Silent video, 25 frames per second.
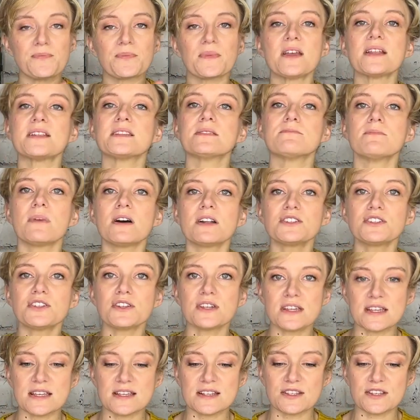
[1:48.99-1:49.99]
It's much
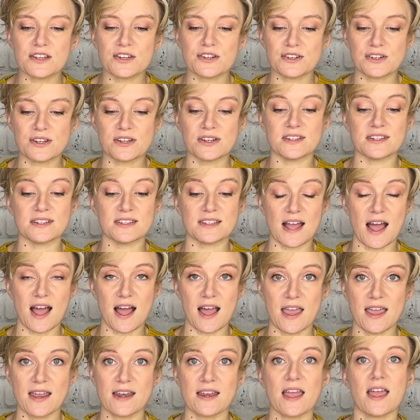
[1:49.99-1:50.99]
easier to
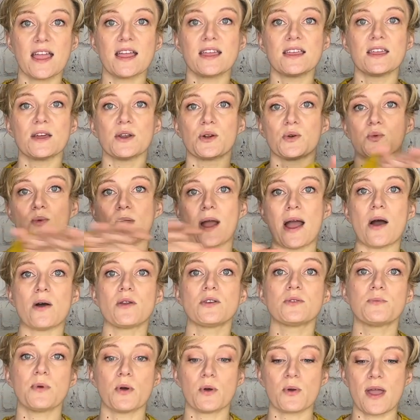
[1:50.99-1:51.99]
design and get a
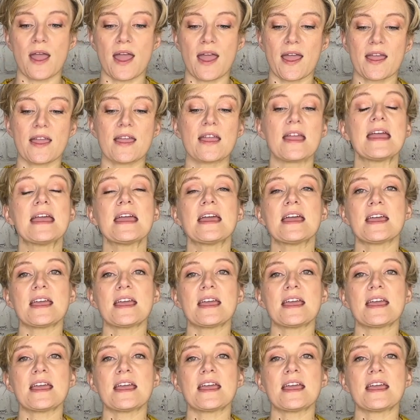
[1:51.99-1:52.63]
round bouquet